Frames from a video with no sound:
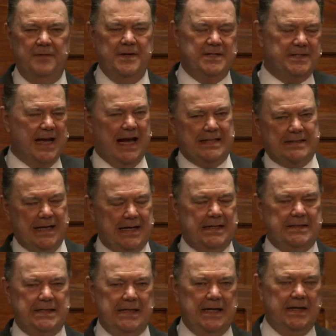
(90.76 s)
his
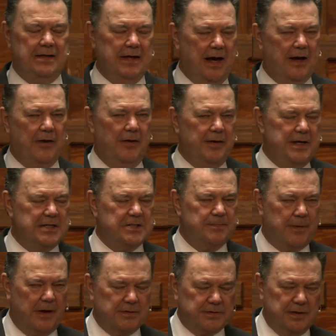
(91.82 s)
identity, not only his
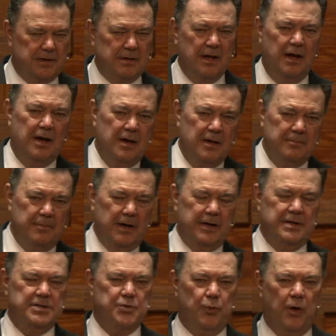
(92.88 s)
person, but
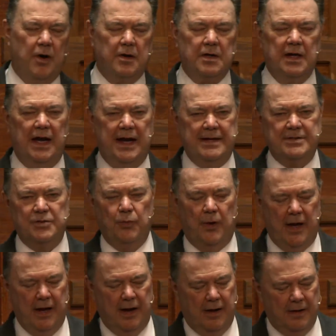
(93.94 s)
his work as
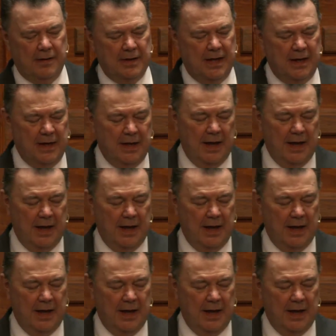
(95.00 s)
well.